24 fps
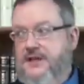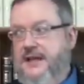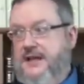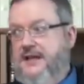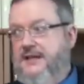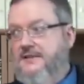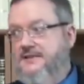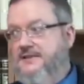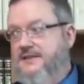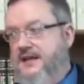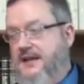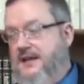
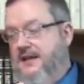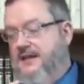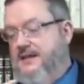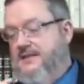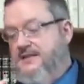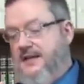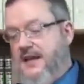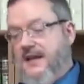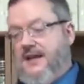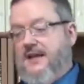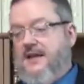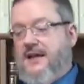second sec,
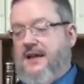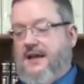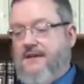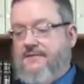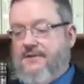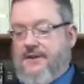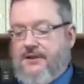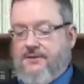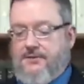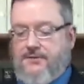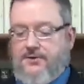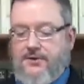second
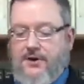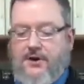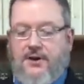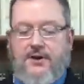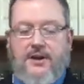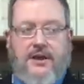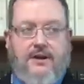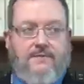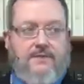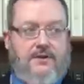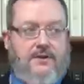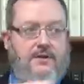heaven and third
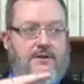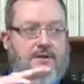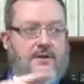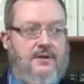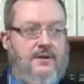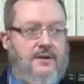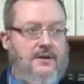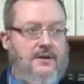heaven